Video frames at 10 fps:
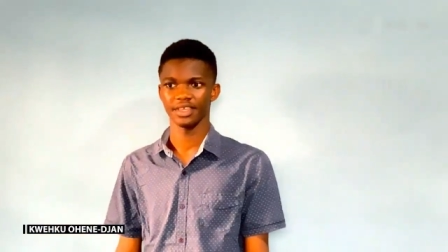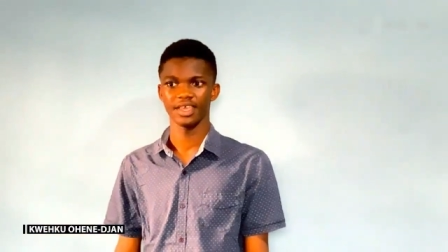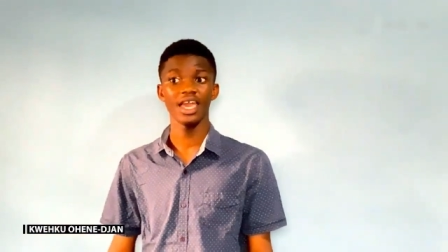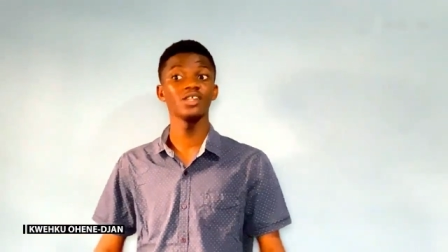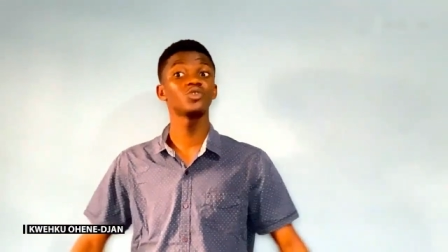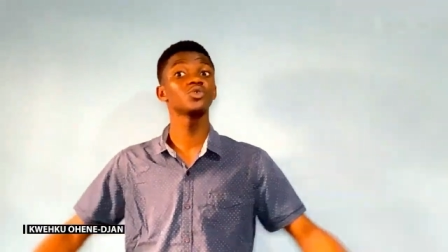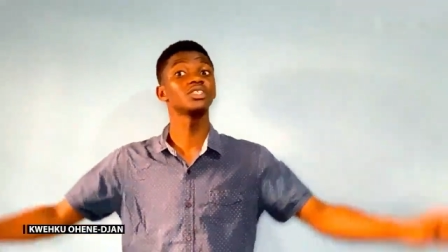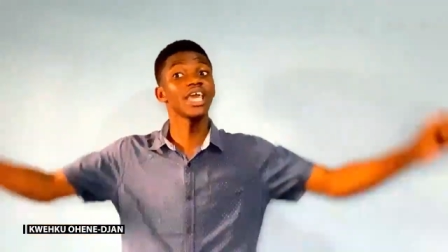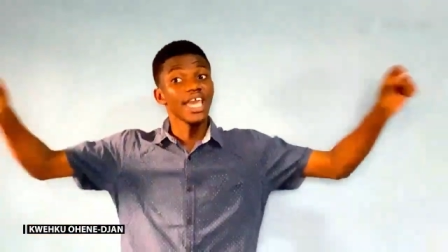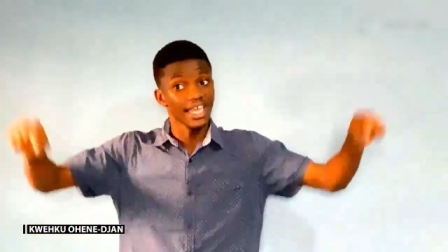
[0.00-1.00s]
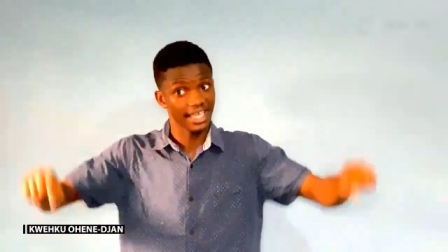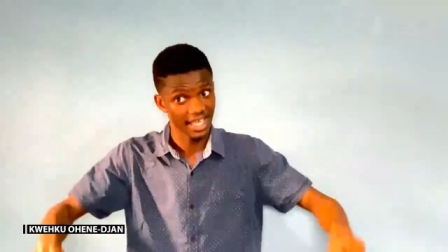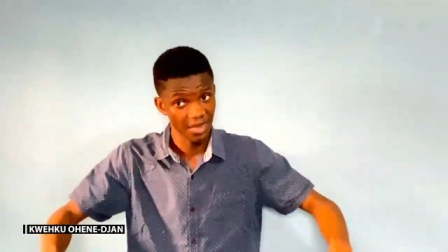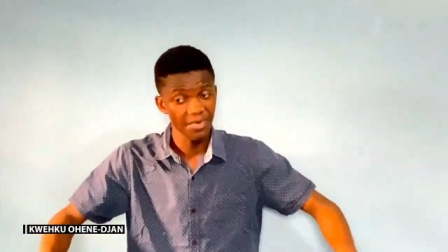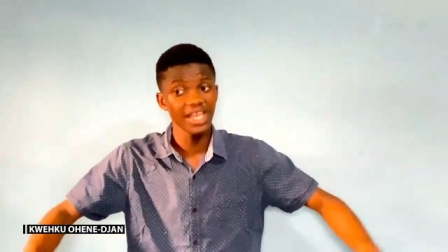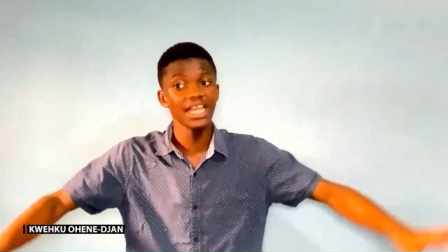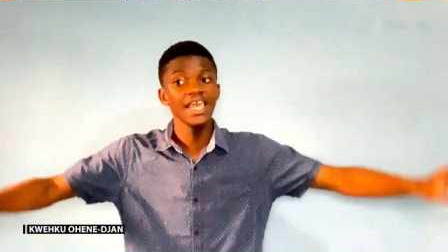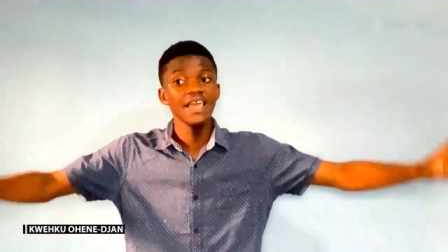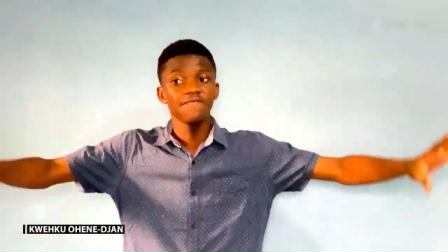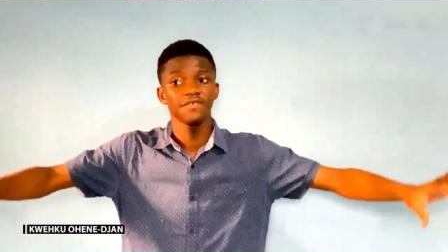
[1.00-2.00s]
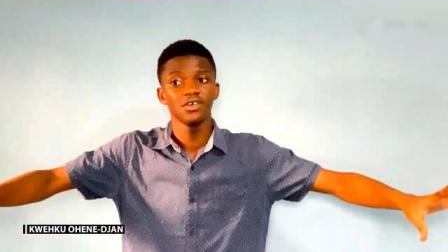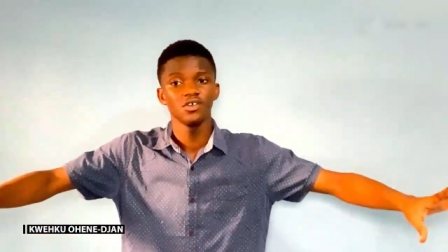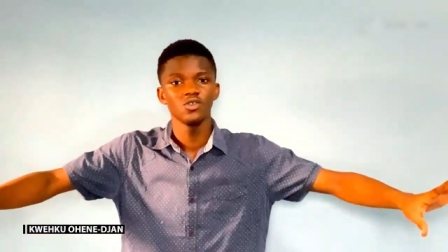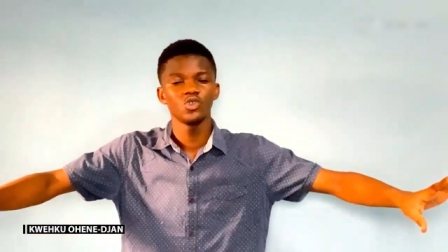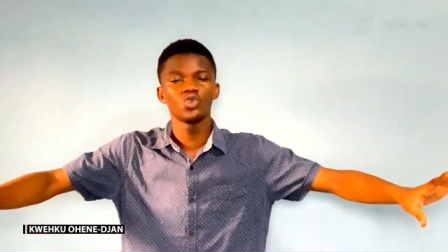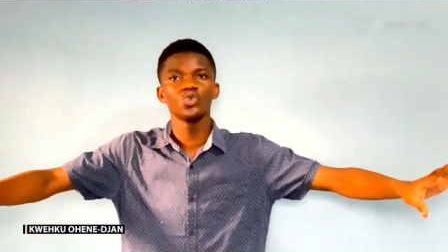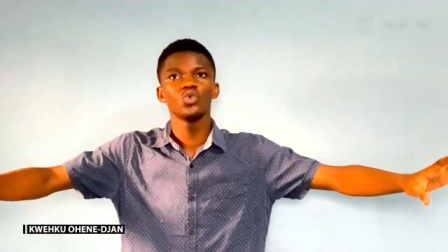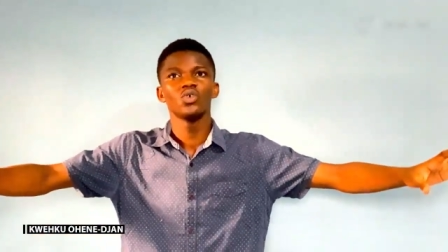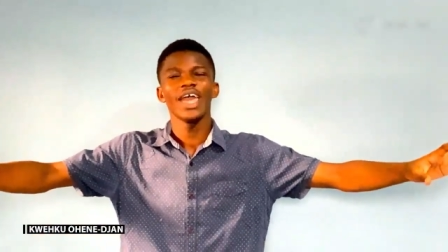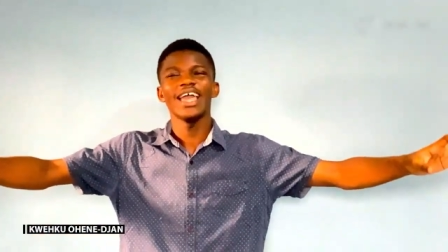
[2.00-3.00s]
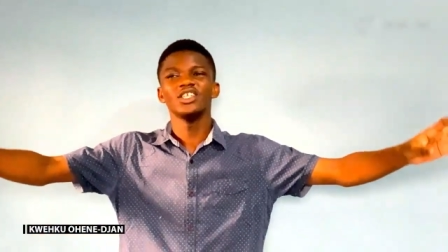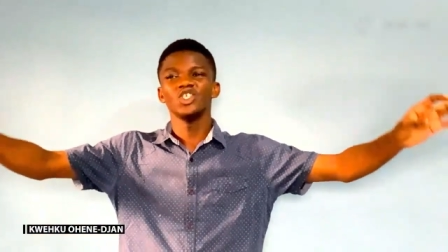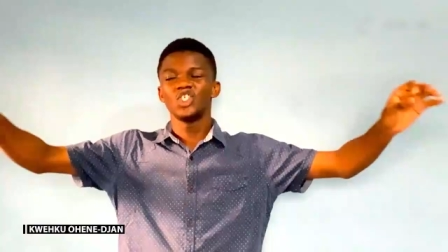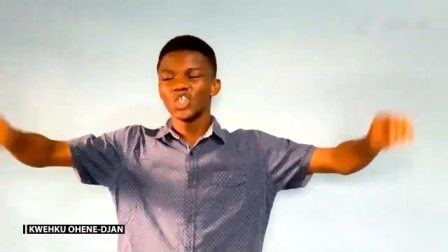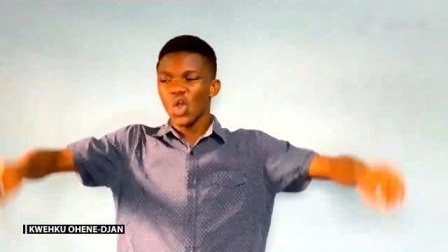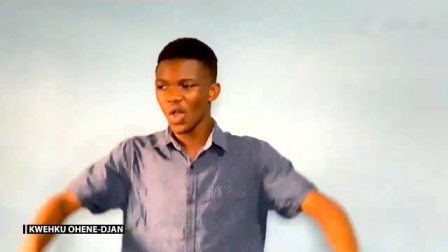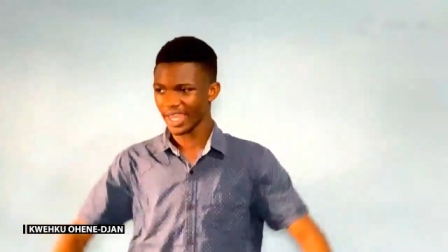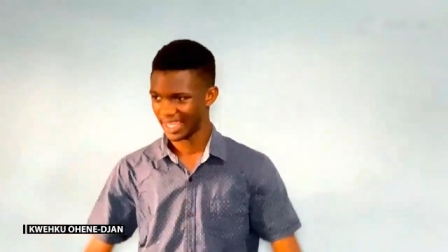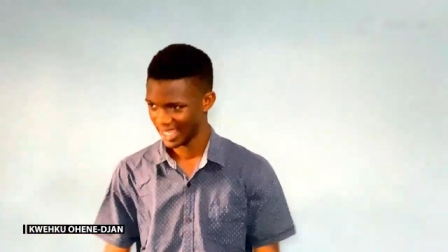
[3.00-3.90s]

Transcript: And today we live to enjoy